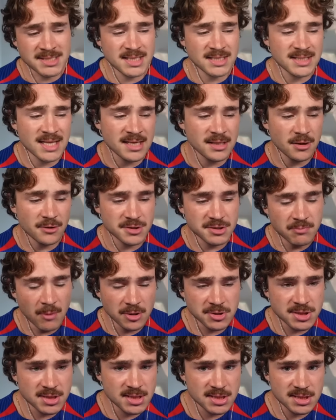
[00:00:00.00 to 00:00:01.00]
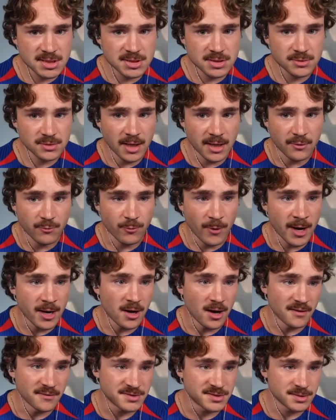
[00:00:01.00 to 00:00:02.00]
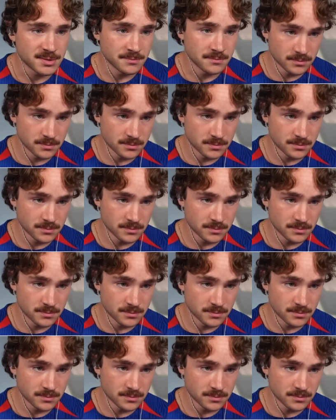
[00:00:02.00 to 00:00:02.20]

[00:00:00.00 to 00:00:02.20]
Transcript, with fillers: the thing, though, is most of this is, like, write-offs.